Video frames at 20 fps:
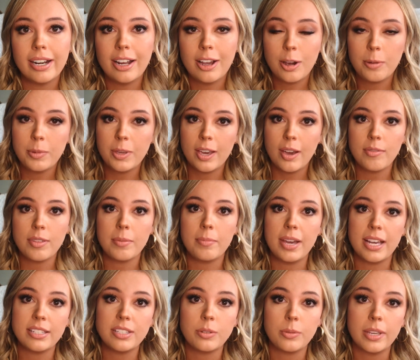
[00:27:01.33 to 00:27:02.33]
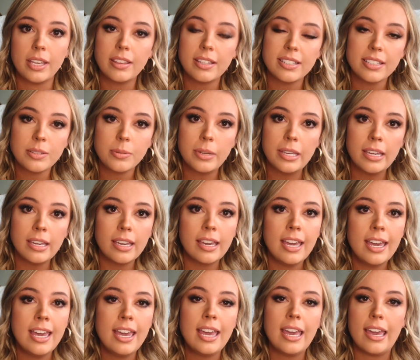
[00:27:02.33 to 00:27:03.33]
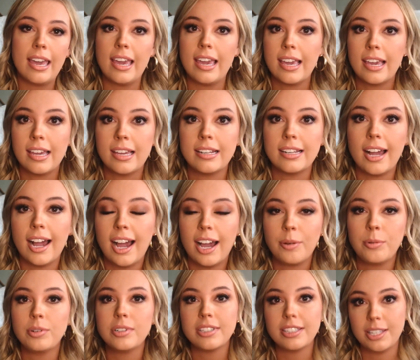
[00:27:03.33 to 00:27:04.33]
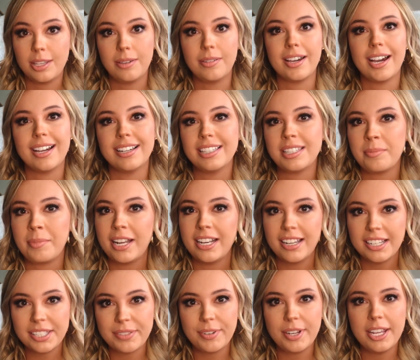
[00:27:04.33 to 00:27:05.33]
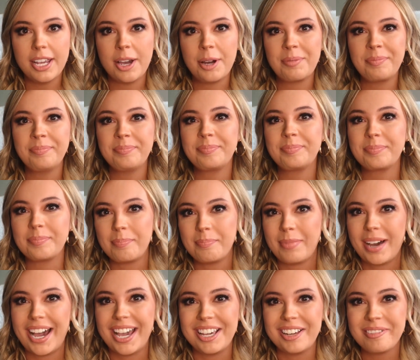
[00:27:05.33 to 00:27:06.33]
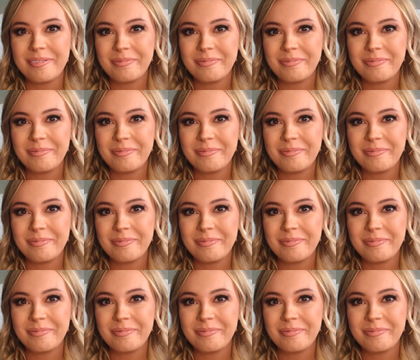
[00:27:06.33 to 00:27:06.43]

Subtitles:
I hope you have the best week this week, and I will see you guys in my next video. Bye.